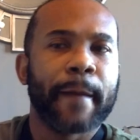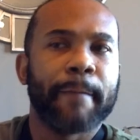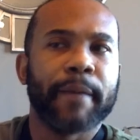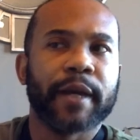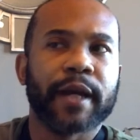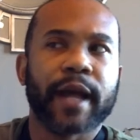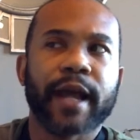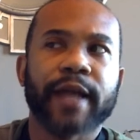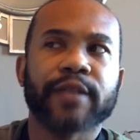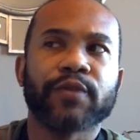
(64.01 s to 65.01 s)
But I
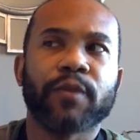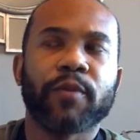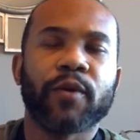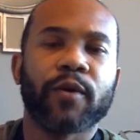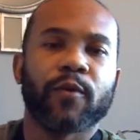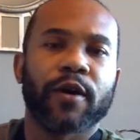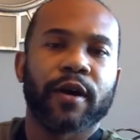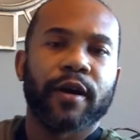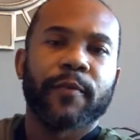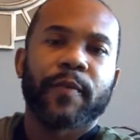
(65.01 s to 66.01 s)
got to a point
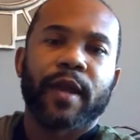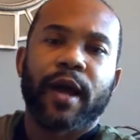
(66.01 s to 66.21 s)
where